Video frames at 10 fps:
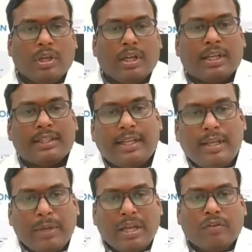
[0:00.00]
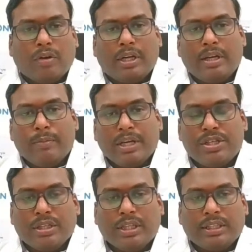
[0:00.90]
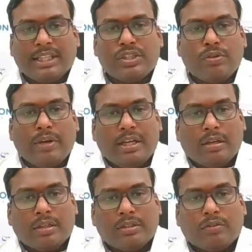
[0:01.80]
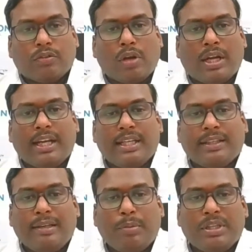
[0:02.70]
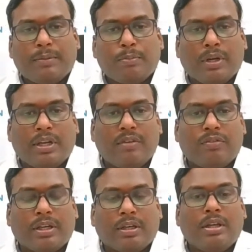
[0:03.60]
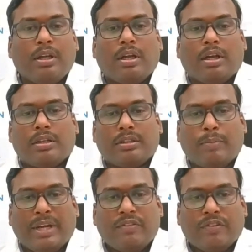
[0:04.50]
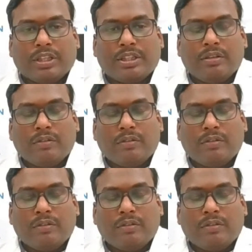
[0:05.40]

Sleep, I have already mentioned that 6 to 8 hours of quality sleep is important for the brain function.